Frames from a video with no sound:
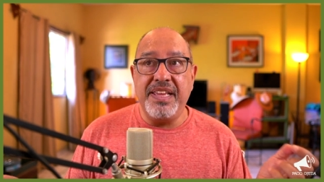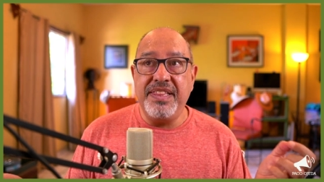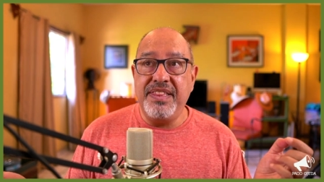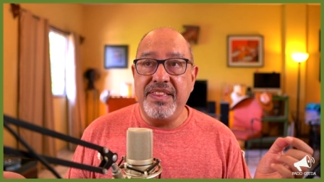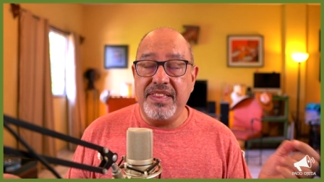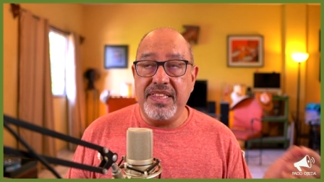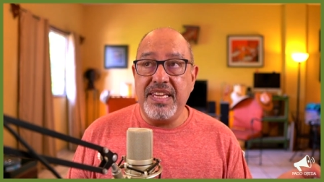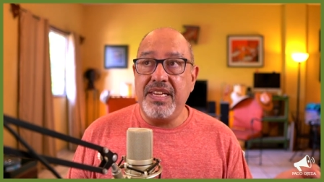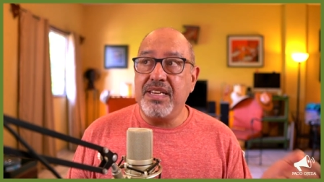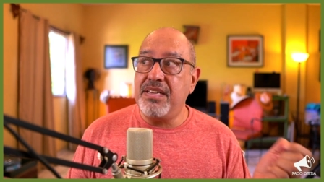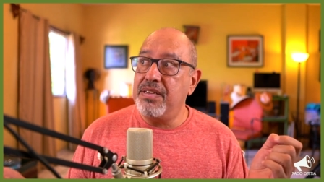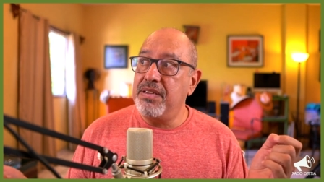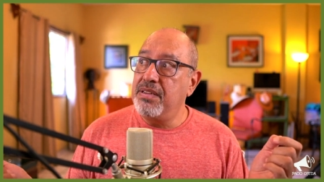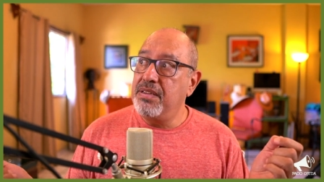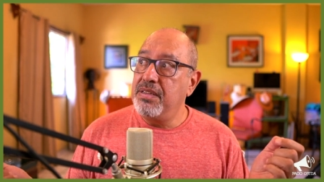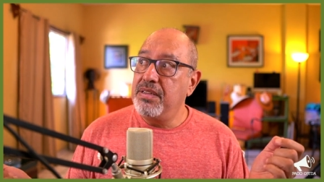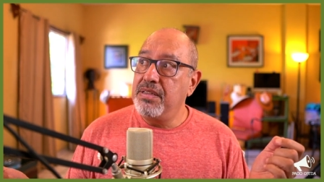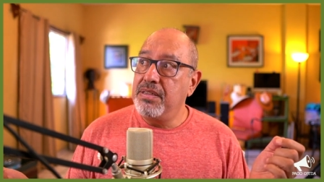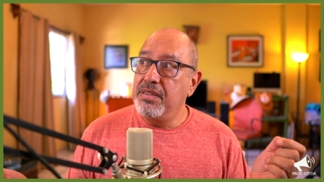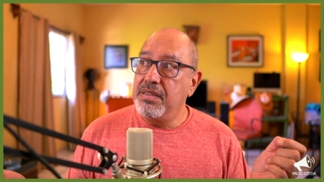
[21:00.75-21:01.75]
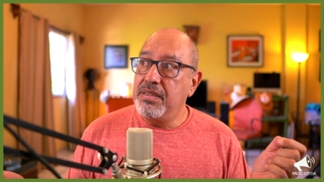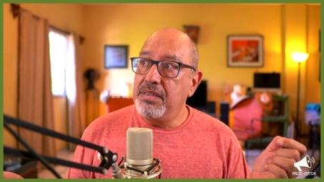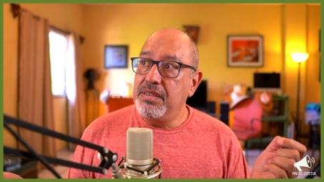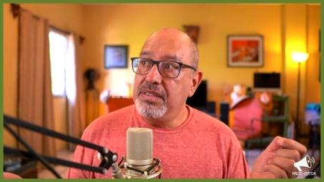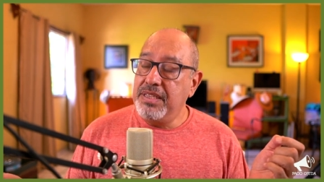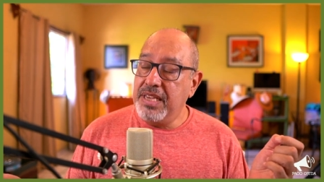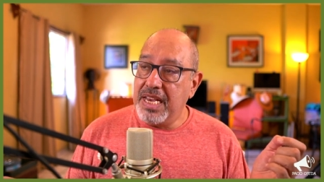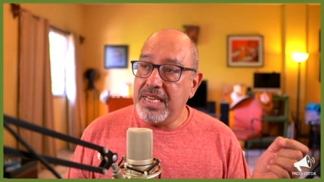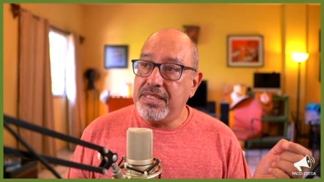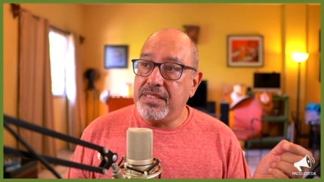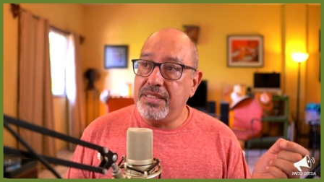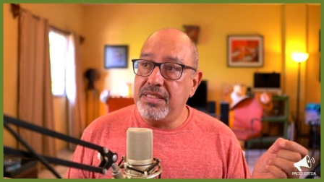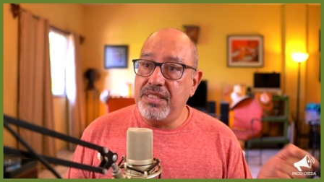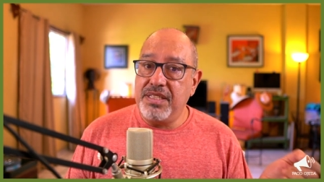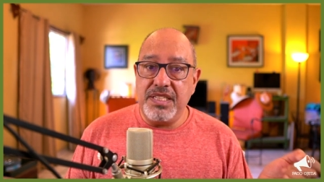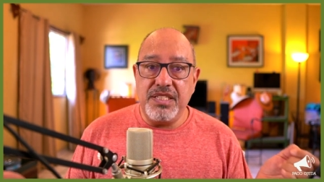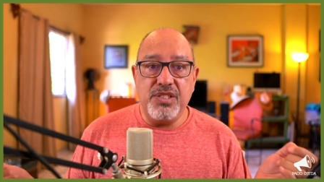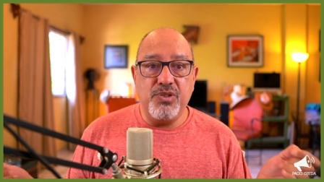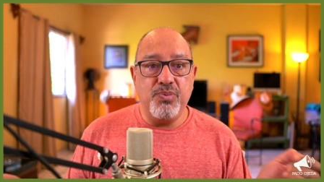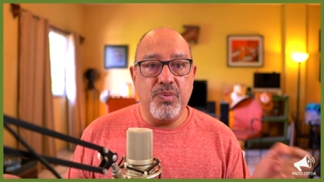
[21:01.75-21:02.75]
I think yes,
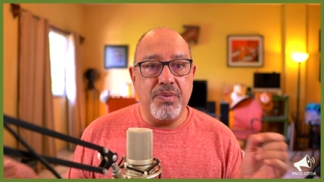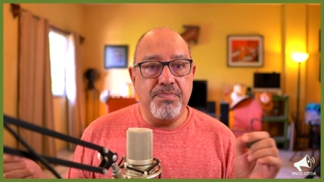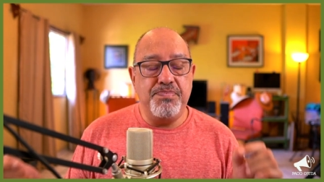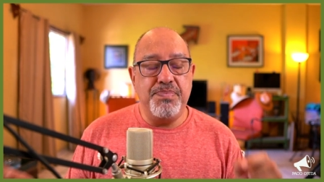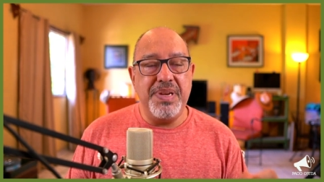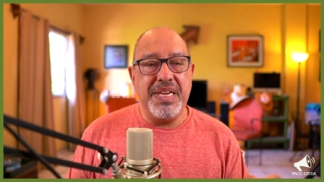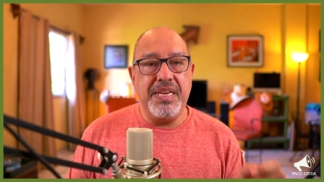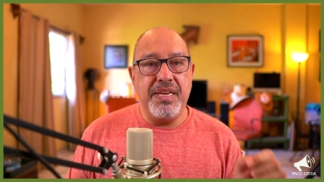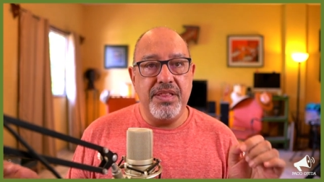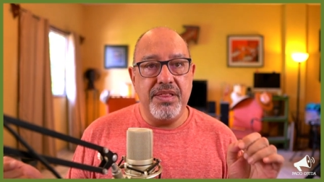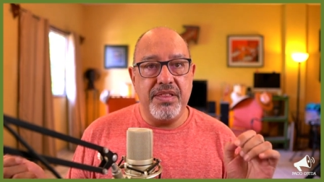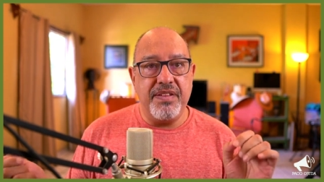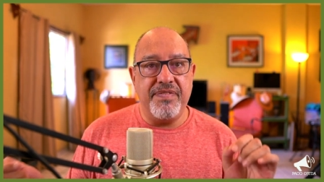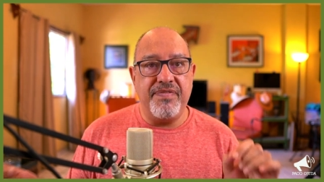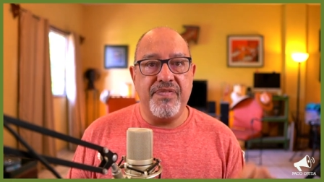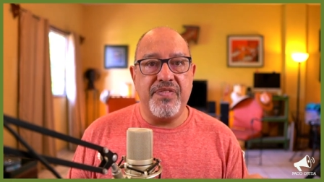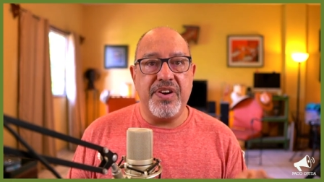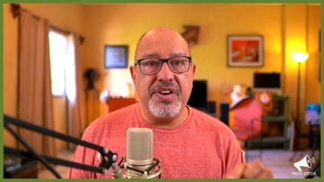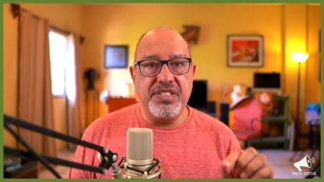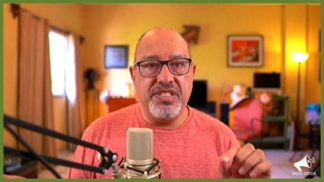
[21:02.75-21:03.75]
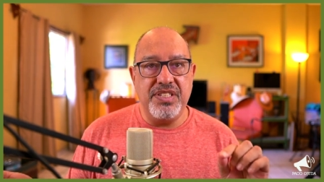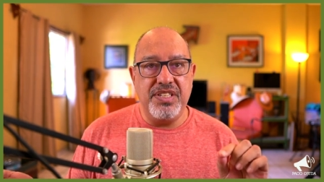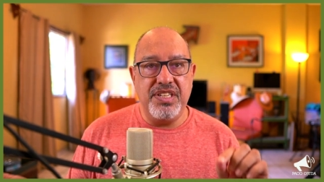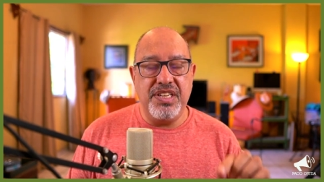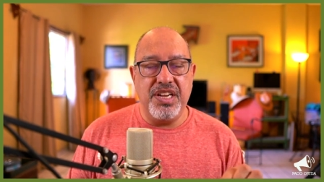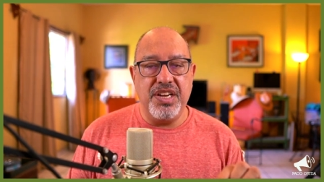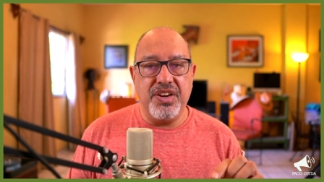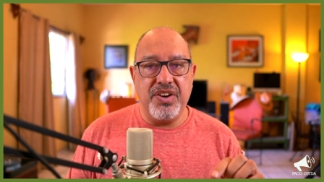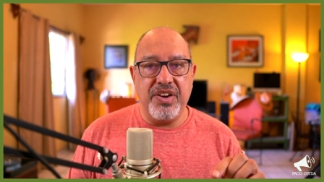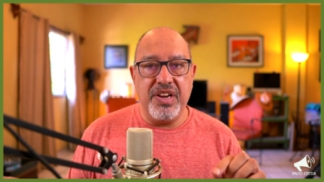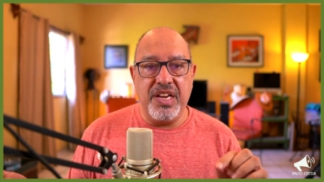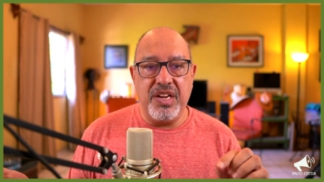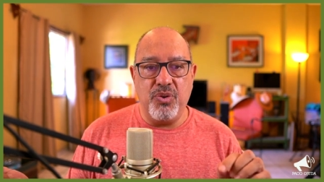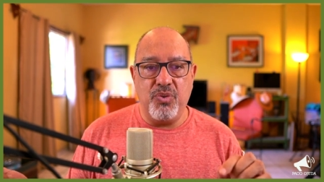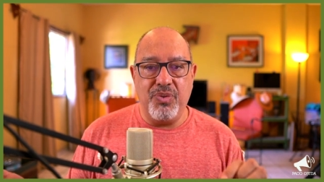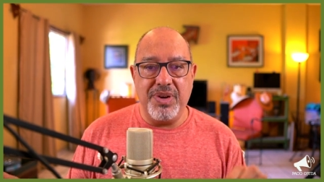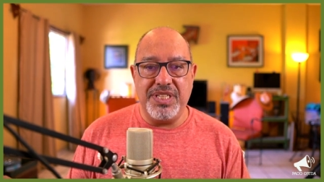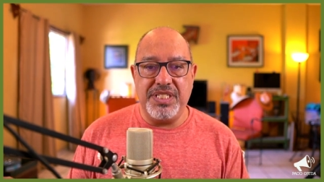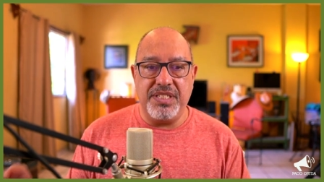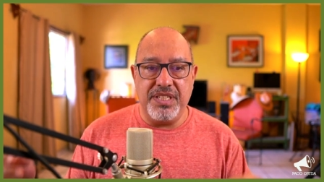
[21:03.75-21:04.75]
this will be the first year in
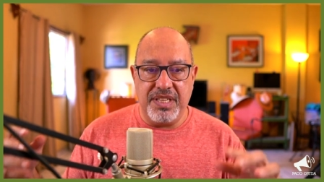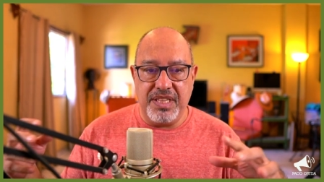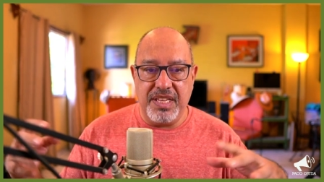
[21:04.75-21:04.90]
which